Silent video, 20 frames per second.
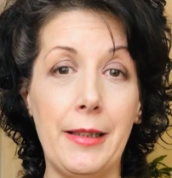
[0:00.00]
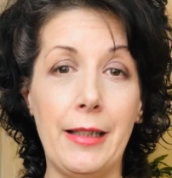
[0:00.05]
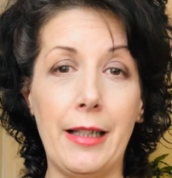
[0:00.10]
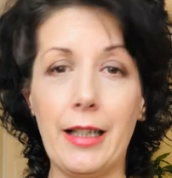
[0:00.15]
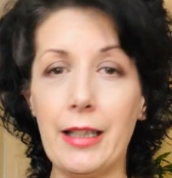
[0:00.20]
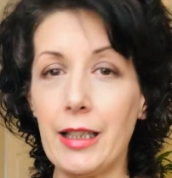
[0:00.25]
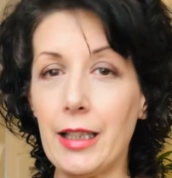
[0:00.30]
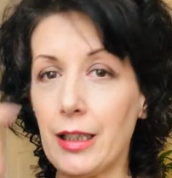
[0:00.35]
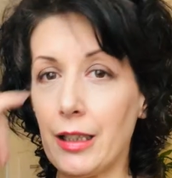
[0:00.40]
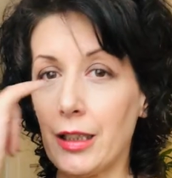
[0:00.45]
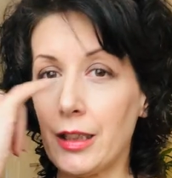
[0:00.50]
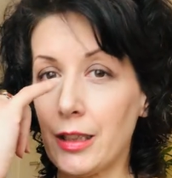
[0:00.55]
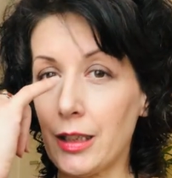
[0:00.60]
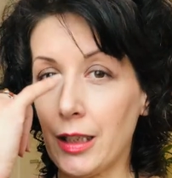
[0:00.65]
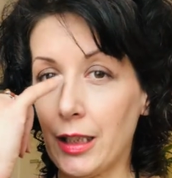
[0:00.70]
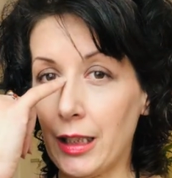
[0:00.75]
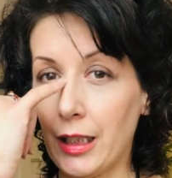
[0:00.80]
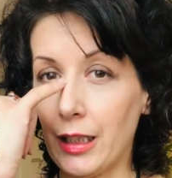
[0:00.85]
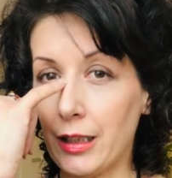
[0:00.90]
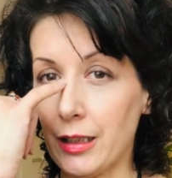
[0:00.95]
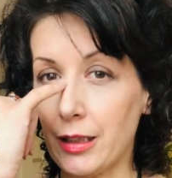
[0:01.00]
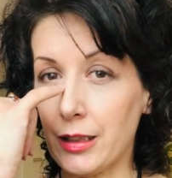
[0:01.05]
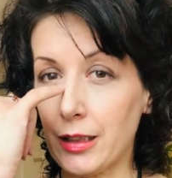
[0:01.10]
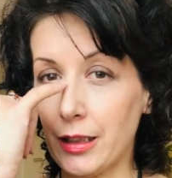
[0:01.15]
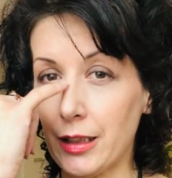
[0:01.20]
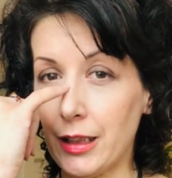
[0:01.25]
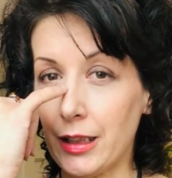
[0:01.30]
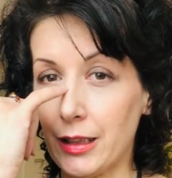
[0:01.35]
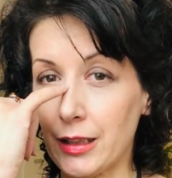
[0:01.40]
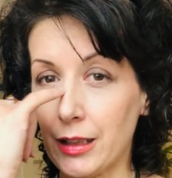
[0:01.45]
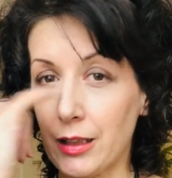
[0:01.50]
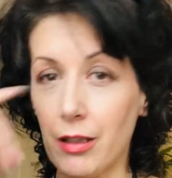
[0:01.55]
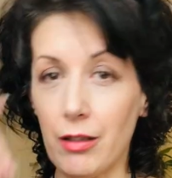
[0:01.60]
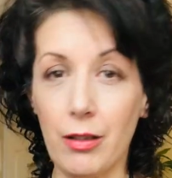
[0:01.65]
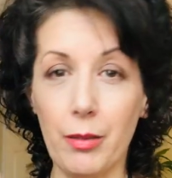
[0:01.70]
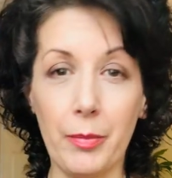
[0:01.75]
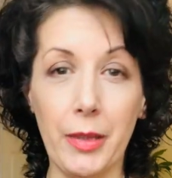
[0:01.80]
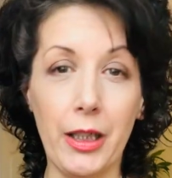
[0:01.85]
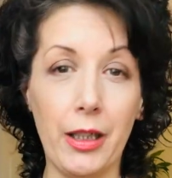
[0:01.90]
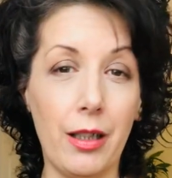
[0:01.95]
I think I only had a tiny scar
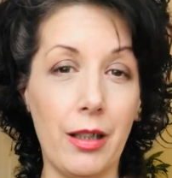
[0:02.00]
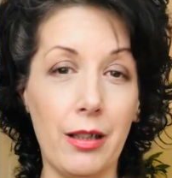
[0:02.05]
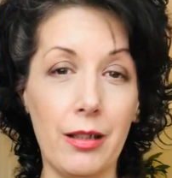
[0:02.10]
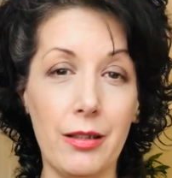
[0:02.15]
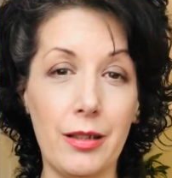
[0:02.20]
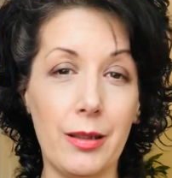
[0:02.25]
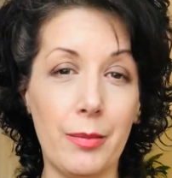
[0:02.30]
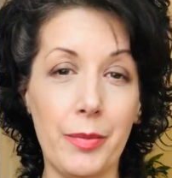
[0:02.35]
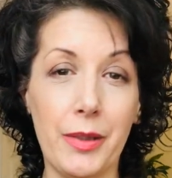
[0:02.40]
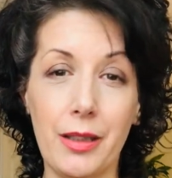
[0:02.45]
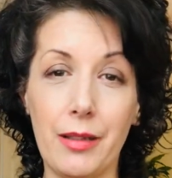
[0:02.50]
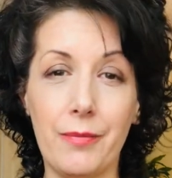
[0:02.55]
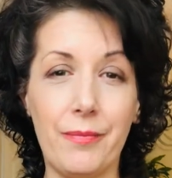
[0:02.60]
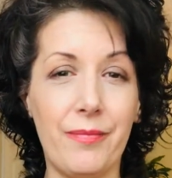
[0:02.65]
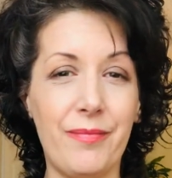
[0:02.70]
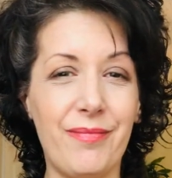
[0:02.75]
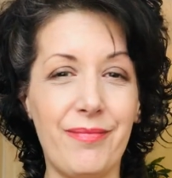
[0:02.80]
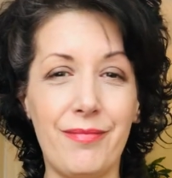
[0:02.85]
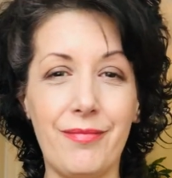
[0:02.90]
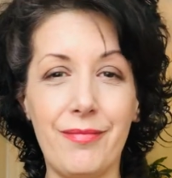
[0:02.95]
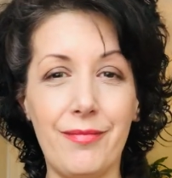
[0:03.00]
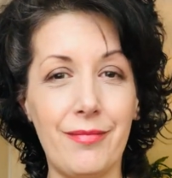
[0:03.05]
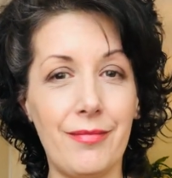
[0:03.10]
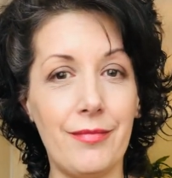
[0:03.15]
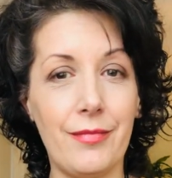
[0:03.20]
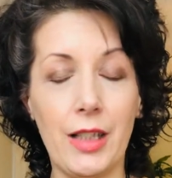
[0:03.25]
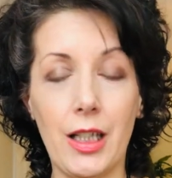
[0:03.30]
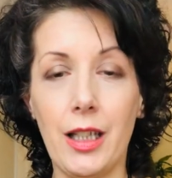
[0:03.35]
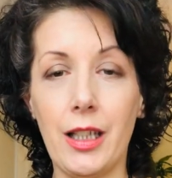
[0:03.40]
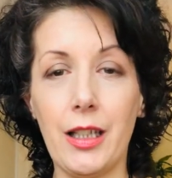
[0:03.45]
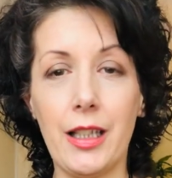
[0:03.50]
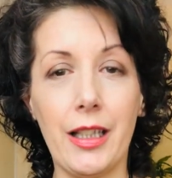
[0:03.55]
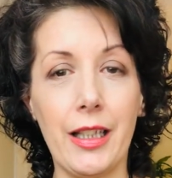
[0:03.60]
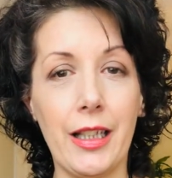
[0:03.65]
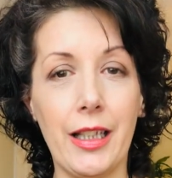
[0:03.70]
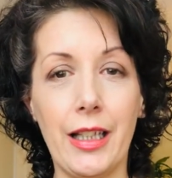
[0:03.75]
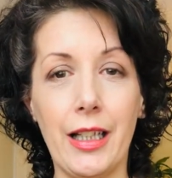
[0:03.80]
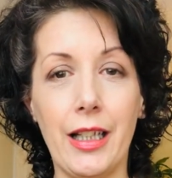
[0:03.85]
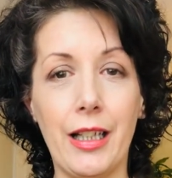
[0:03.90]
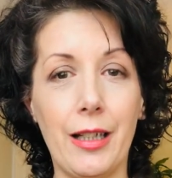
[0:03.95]
on my nose, but other
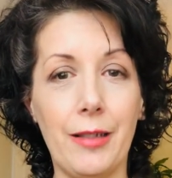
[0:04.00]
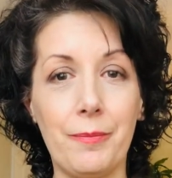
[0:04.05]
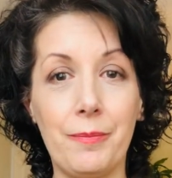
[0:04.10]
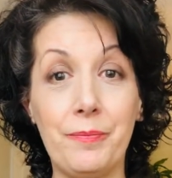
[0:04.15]
than that,